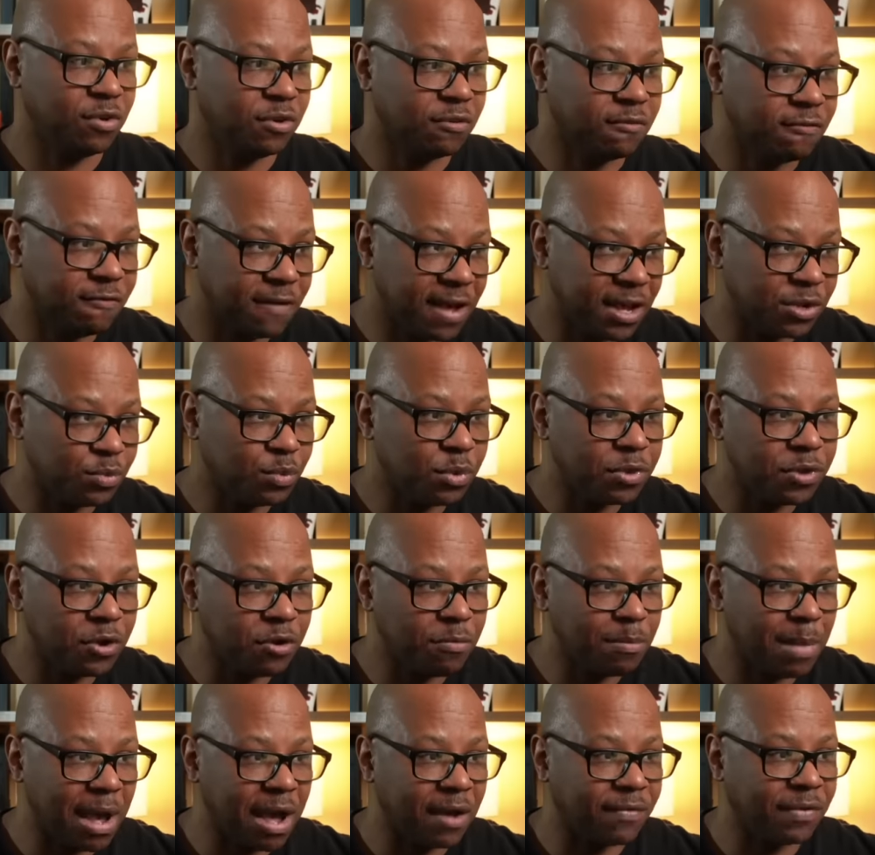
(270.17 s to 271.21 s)
confess with your
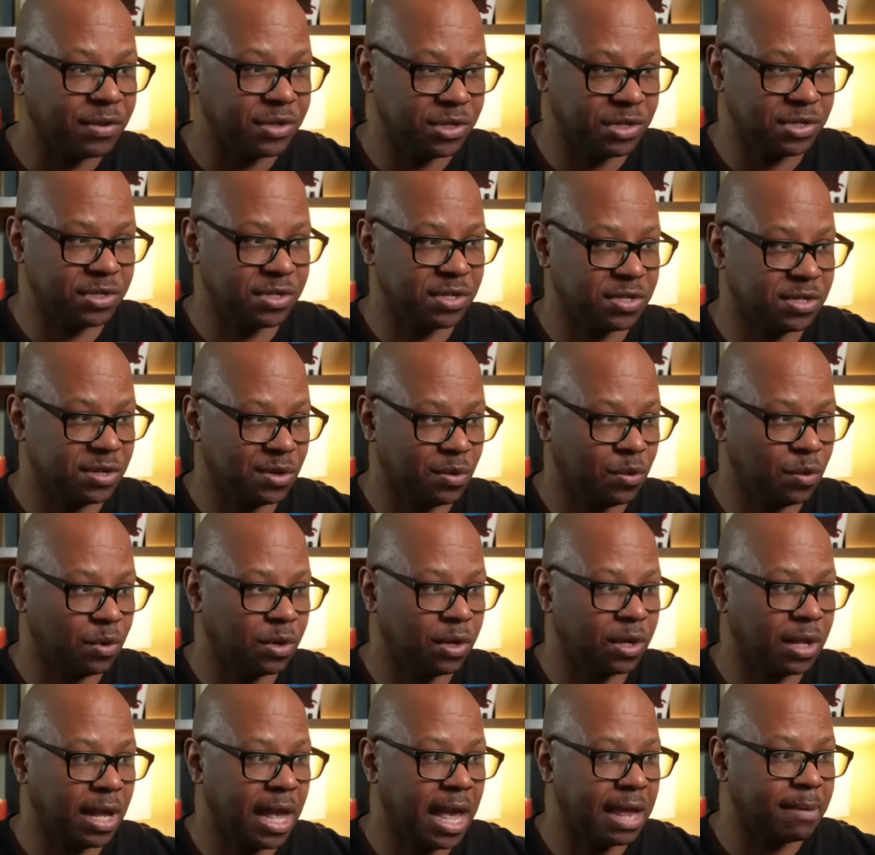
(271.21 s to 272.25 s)
mouth that Jesus is Lord
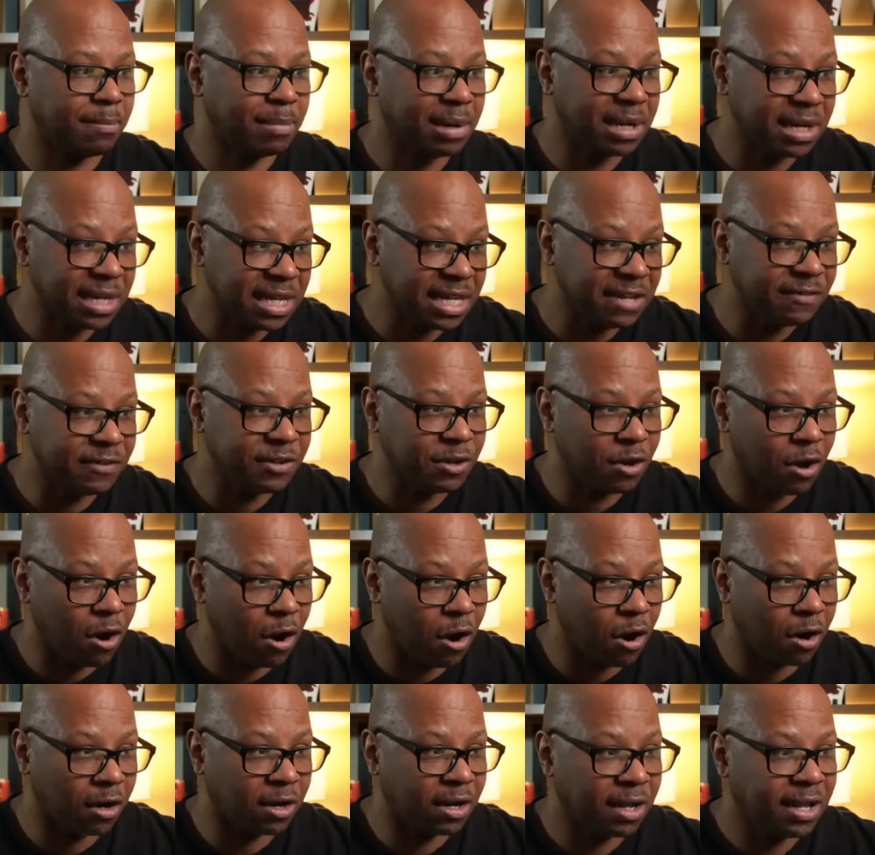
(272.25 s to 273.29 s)
and believe in your
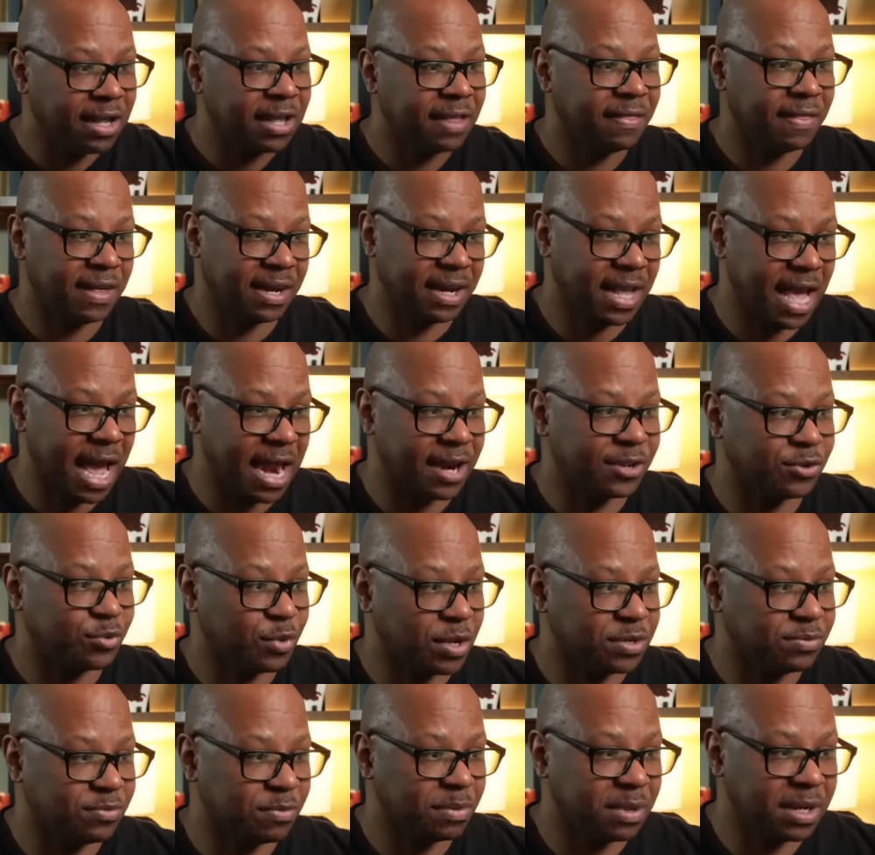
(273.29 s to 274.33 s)
heart that God has
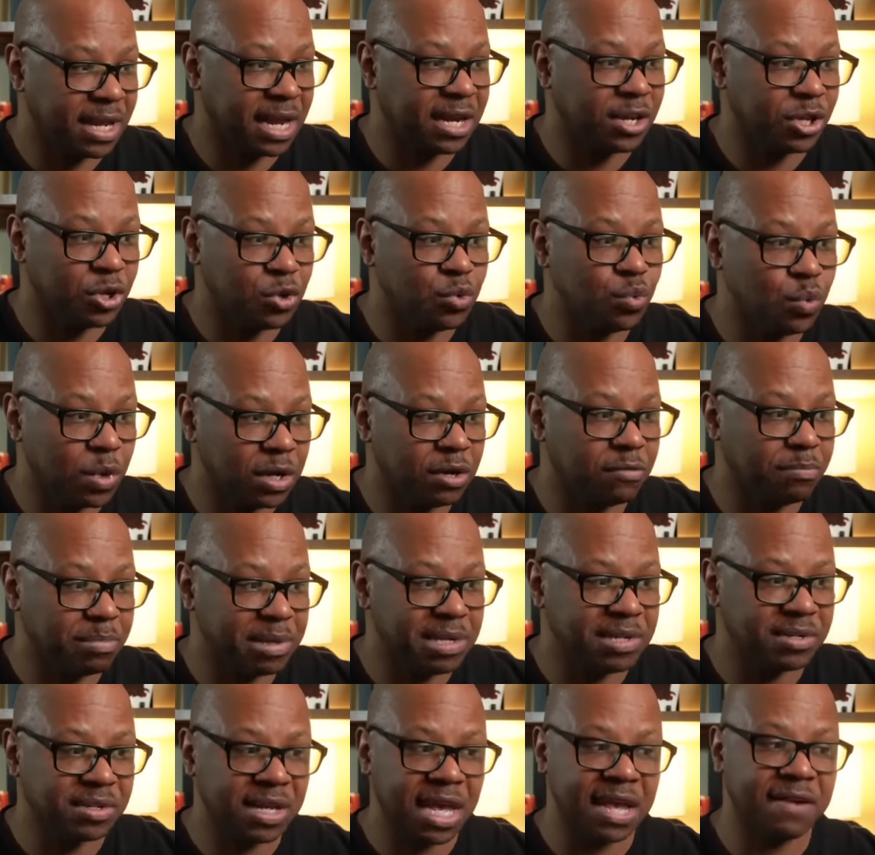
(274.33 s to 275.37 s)
raised him from the dead, you will be
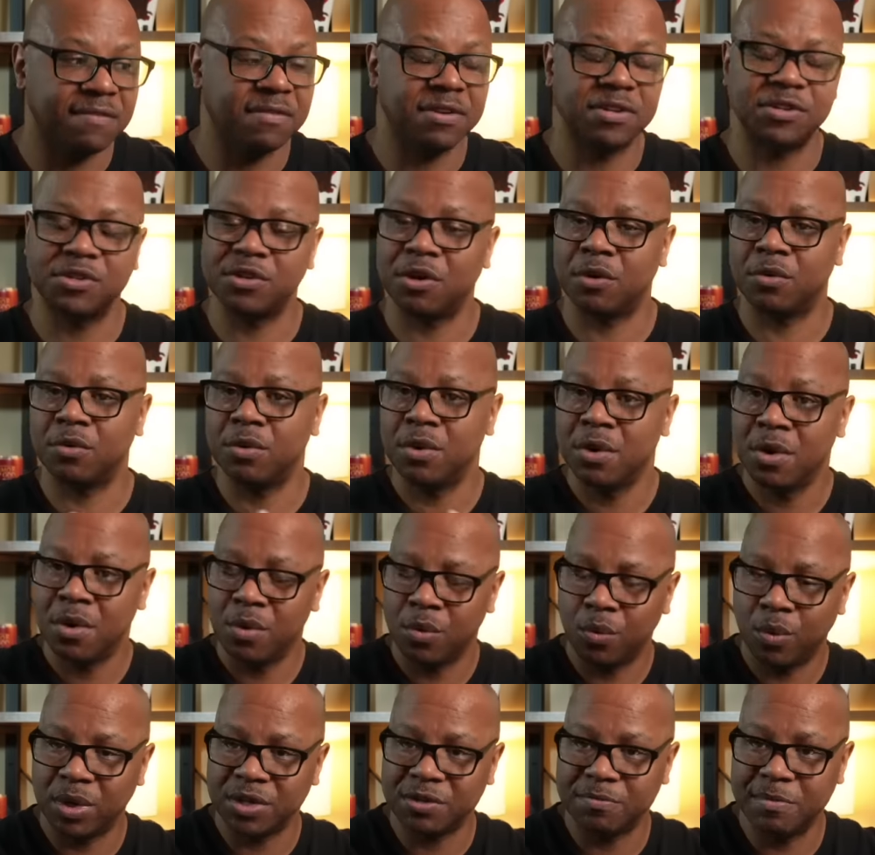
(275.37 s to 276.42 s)
saved. And so
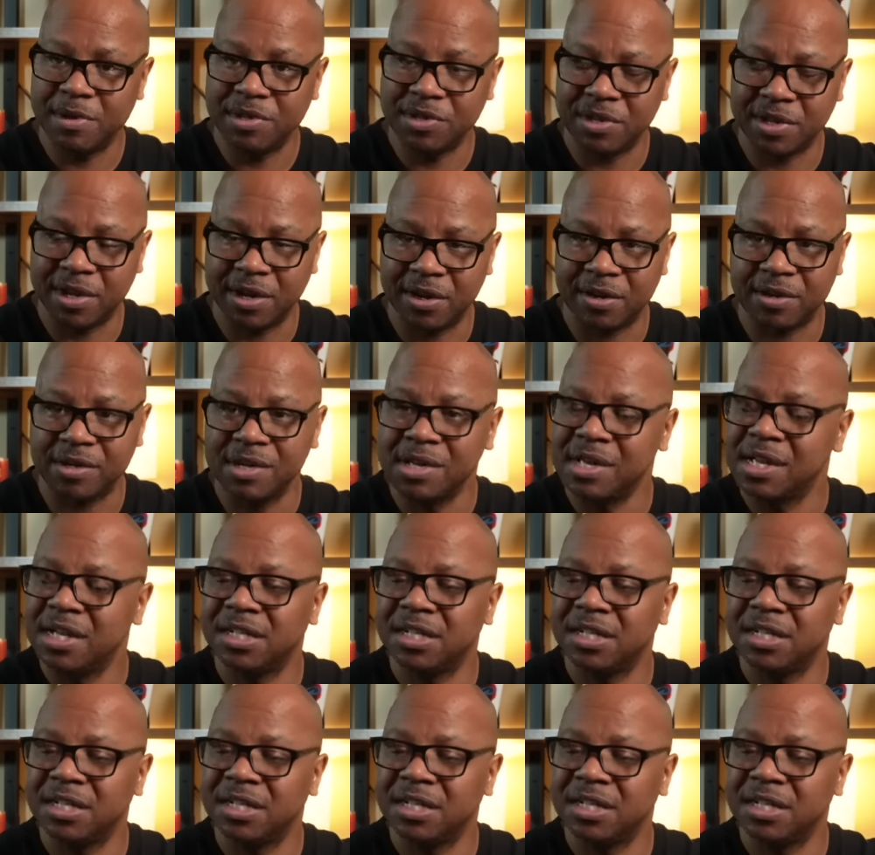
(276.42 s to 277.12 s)
what's missing here?